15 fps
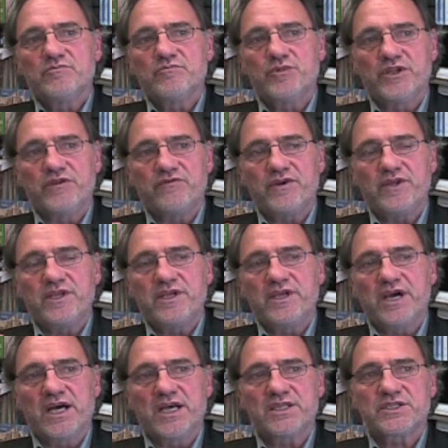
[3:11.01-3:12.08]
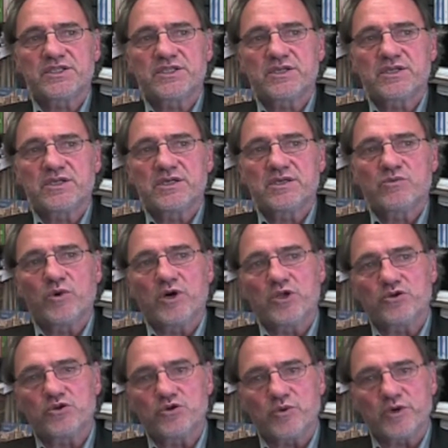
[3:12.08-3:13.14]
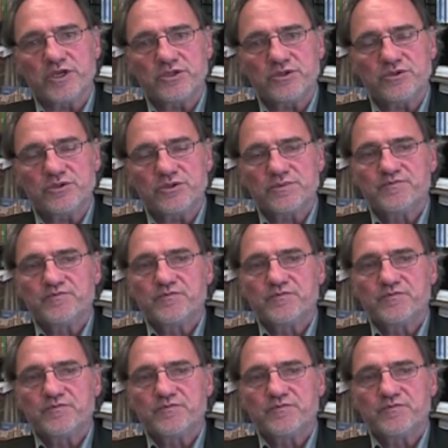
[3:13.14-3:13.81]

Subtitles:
briefly ask one or two questions.